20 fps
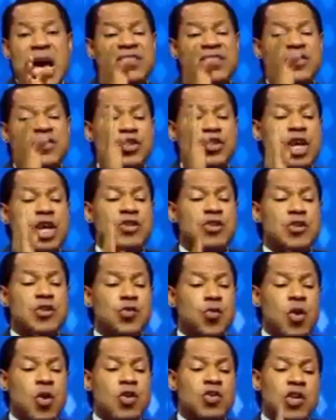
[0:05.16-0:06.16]
as
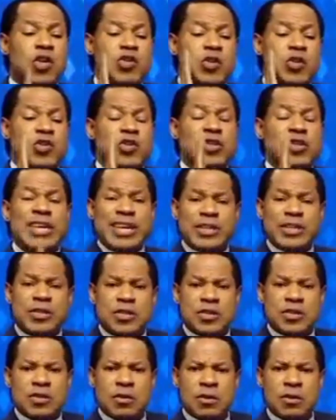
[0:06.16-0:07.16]
Jesus wants us to see
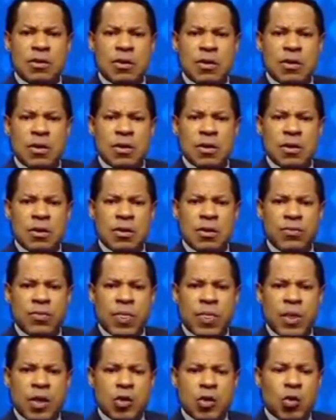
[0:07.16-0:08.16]
it.
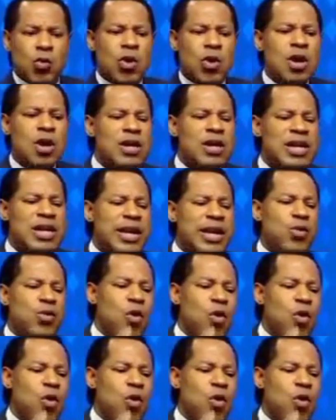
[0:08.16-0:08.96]
The world that He